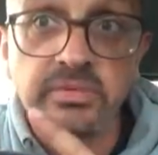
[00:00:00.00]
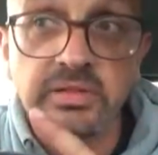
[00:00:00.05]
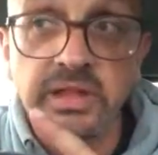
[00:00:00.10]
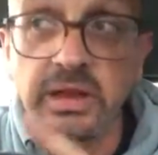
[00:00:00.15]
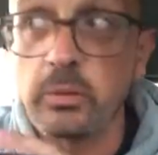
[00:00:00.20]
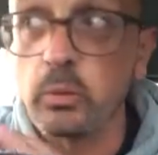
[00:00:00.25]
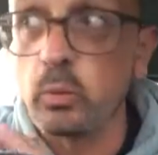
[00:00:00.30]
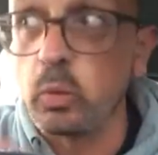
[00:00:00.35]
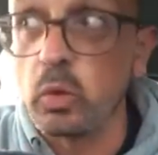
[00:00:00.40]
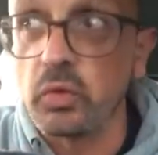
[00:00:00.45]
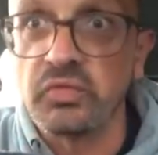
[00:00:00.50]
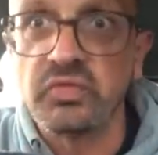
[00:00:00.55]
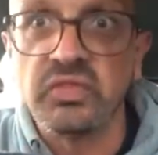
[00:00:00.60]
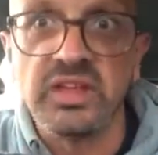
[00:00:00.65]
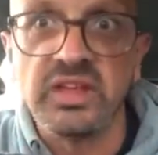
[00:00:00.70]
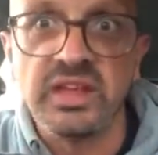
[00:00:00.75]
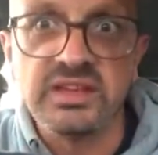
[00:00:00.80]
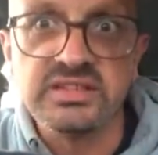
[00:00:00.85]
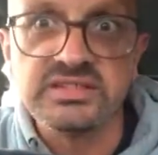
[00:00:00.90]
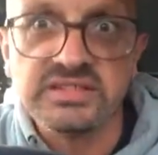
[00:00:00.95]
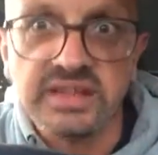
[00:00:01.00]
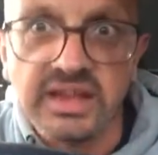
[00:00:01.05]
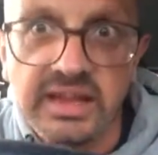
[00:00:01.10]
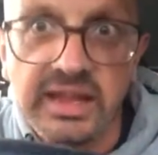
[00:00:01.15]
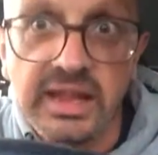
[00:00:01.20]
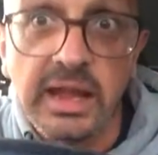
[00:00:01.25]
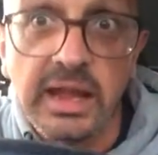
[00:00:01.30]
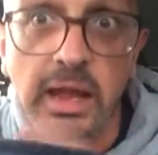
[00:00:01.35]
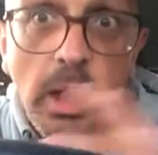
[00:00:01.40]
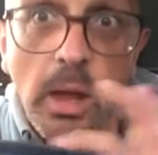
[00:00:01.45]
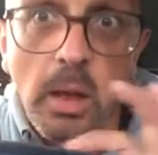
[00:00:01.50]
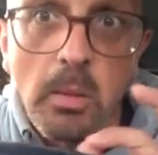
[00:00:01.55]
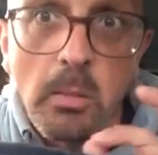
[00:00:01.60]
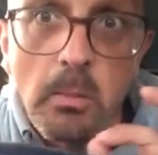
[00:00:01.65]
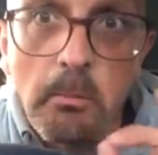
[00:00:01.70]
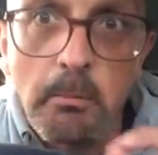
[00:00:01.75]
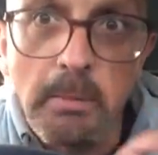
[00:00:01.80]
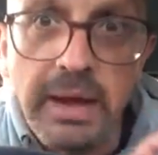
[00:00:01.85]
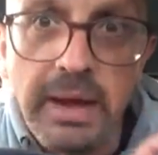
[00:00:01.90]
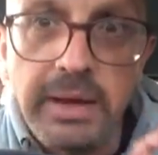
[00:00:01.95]
that what they are saying
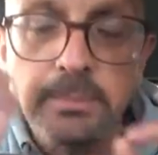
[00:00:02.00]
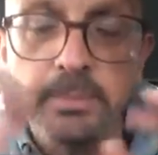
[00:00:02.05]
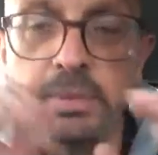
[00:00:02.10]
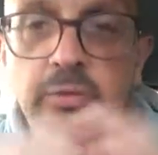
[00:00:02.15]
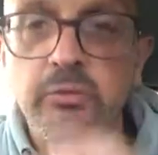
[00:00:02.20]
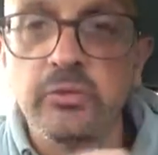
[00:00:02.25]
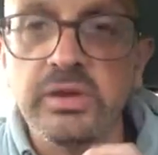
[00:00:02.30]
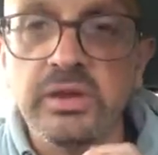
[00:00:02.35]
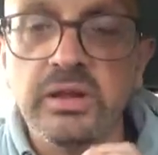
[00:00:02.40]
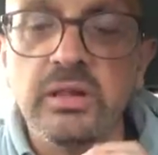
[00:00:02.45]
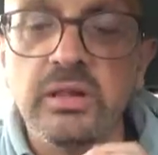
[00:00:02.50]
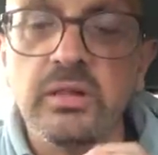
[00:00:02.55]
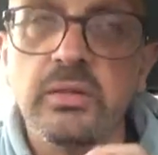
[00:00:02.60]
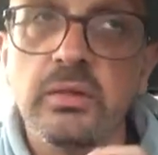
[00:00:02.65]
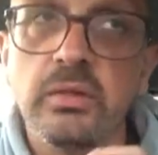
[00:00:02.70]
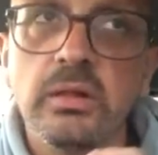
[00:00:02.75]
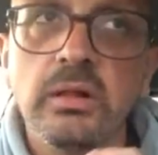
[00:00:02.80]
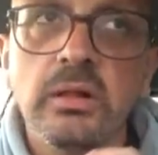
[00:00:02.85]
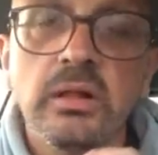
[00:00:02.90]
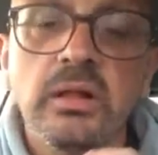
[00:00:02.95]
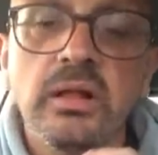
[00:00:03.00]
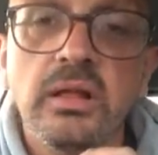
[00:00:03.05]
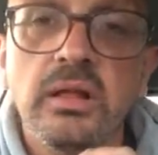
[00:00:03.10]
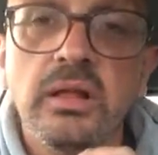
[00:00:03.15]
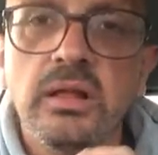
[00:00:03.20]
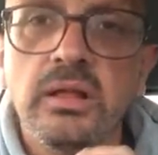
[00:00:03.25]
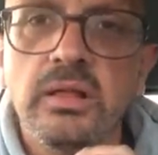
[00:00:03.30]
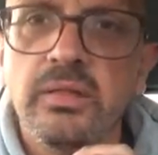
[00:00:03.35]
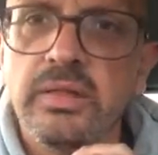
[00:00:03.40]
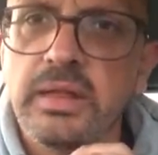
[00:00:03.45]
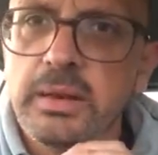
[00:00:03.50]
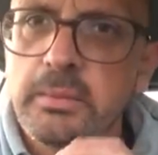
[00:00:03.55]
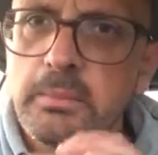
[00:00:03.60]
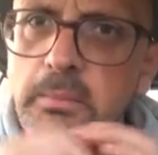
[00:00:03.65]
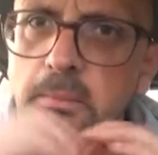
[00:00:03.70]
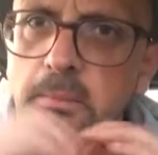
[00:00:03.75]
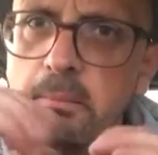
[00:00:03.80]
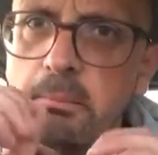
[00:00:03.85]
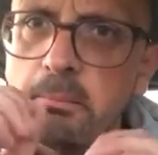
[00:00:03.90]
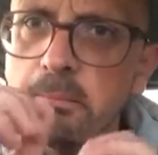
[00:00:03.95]
might be real,
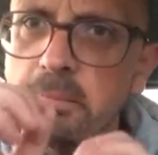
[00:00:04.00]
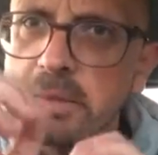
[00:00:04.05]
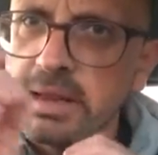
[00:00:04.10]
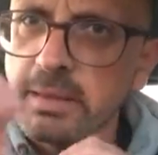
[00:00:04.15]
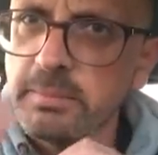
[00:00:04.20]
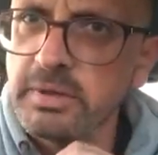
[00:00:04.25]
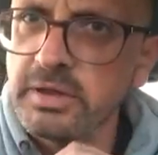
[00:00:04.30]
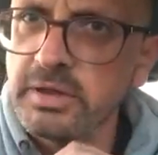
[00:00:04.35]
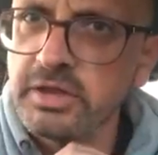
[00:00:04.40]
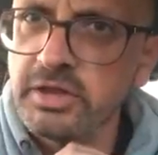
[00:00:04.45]
then maybe